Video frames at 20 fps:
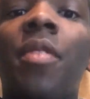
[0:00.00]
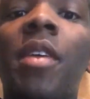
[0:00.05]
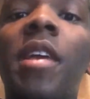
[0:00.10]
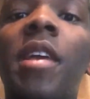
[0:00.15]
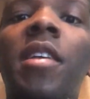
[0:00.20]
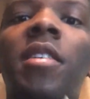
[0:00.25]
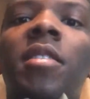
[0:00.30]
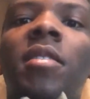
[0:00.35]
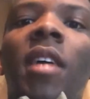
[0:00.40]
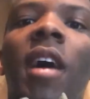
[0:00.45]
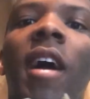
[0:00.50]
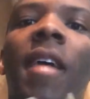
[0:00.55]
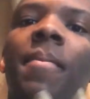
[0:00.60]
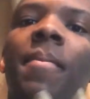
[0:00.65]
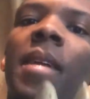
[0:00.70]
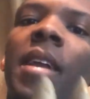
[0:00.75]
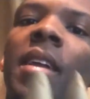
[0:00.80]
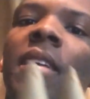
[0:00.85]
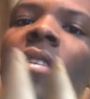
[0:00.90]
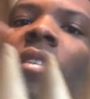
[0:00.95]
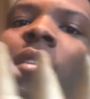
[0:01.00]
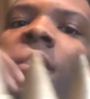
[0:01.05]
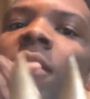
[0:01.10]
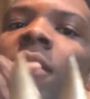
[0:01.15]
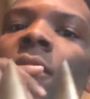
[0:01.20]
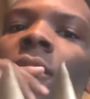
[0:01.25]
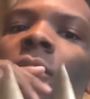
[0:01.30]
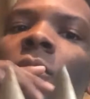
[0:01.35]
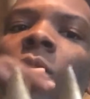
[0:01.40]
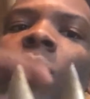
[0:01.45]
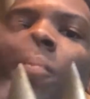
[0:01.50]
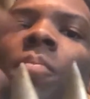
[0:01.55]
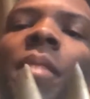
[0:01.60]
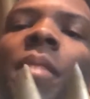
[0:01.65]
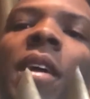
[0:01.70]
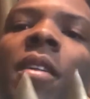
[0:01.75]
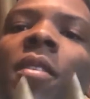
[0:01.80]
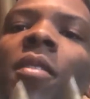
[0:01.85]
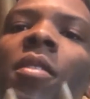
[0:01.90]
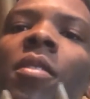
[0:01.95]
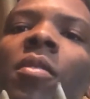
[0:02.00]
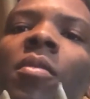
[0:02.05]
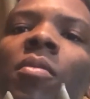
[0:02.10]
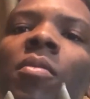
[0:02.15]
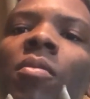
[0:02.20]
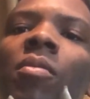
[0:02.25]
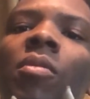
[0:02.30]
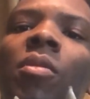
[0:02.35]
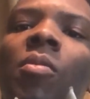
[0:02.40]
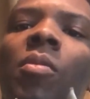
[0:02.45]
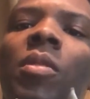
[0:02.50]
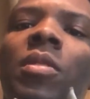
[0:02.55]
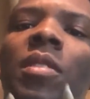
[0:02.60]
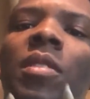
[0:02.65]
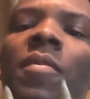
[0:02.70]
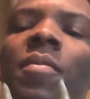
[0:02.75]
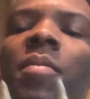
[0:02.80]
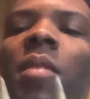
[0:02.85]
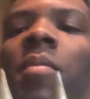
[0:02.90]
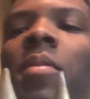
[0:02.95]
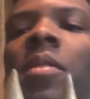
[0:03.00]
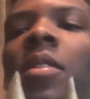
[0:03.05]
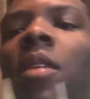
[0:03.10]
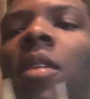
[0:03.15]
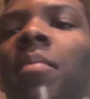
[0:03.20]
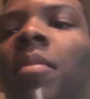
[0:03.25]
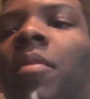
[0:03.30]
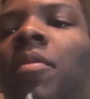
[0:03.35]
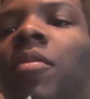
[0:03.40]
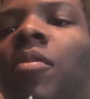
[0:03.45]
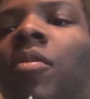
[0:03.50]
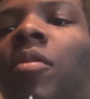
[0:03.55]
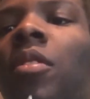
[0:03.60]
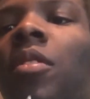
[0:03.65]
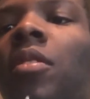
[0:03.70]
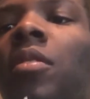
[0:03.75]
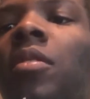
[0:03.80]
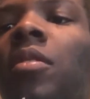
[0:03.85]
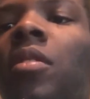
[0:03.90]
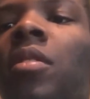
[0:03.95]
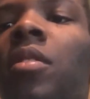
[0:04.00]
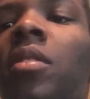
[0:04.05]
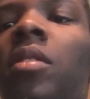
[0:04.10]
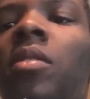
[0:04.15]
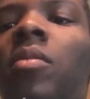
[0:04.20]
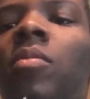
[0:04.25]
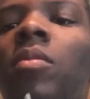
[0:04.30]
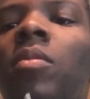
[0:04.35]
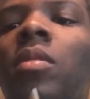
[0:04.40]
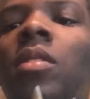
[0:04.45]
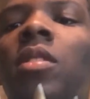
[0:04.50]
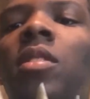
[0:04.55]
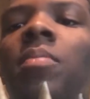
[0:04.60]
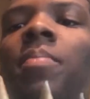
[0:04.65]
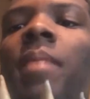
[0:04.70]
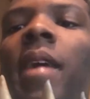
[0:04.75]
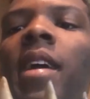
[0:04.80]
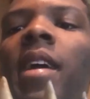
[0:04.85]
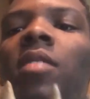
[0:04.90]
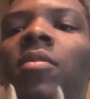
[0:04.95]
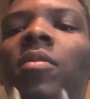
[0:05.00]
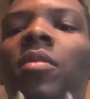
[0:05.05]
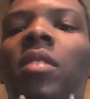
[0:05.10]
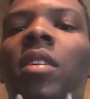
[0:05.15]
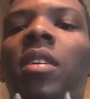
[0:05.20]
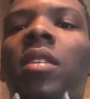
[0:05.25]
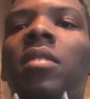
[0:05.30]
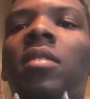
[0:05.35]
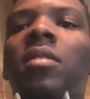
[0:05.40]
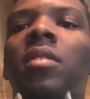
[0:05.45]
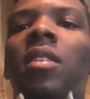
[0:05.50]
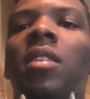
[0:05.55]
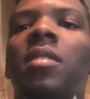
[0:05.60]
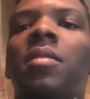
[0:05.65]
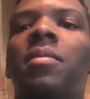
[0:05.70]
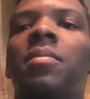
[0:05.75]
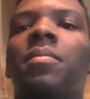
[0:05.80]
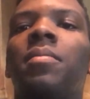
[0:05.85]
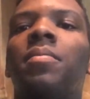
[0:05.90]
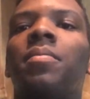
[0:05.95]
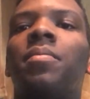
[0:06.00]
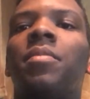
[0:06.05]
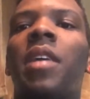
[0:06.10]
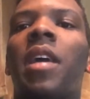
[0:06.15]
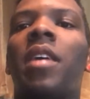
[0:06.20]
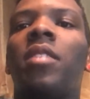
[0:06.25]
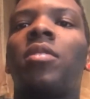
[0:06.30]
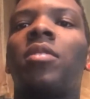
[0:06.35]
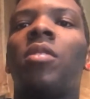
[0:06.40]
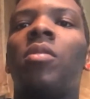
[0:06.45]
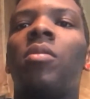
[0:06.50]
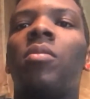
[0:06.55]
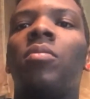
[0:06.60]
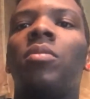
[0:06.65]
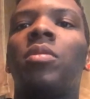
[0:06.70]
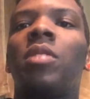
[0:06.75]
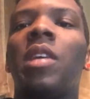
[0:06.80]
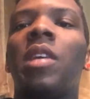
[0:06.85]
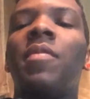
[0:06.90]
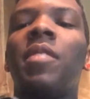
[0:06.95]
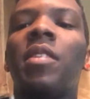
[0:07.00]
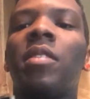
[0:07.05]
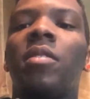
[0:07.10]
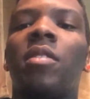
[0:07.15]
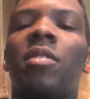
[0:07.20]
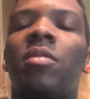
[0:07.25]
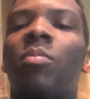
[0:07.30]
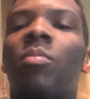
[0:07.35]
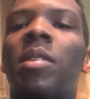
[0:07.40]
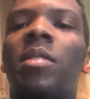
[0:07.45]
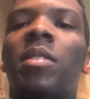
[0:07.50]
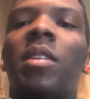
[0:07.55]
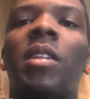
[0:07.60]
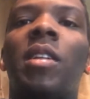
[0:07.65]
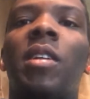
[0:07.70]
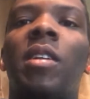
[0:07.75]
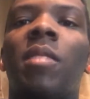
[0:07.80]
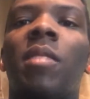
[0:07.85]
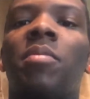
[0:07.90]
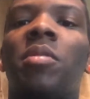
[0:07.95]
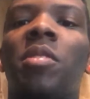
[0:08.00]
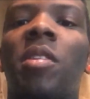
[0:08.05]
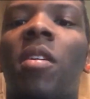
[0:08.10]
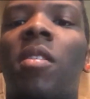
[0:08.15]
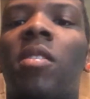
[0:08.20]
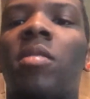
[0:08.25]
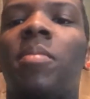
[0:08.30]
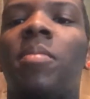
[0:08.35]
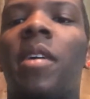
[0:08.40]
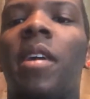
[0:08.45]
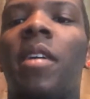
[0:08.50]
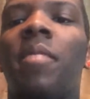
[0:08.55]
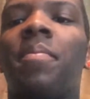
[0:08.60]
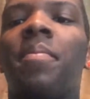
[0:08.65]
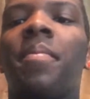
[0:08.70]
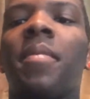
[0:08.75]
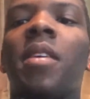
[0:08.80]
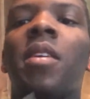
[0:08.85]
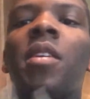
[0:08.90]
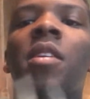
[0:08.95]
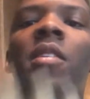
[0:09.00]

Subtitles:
And these I made were better than the ones I've probably done before. With these spikes for things, yeah, so even there's ways to clean it up too, I'll explain.